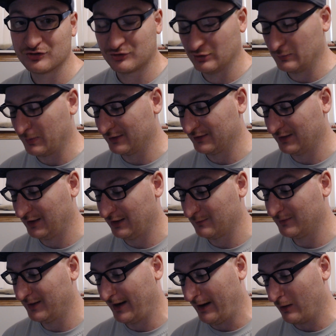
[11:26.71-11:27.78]
group hunting
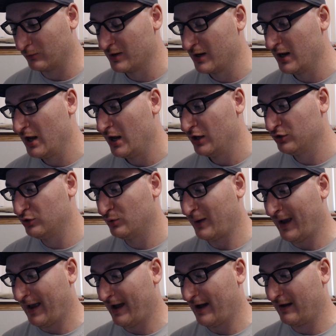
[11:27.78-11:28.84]
him down. You
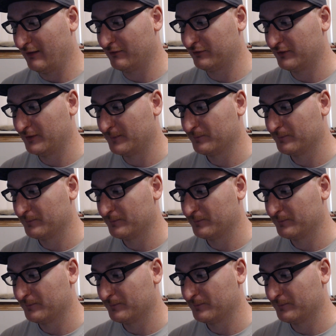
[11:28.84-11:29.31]
have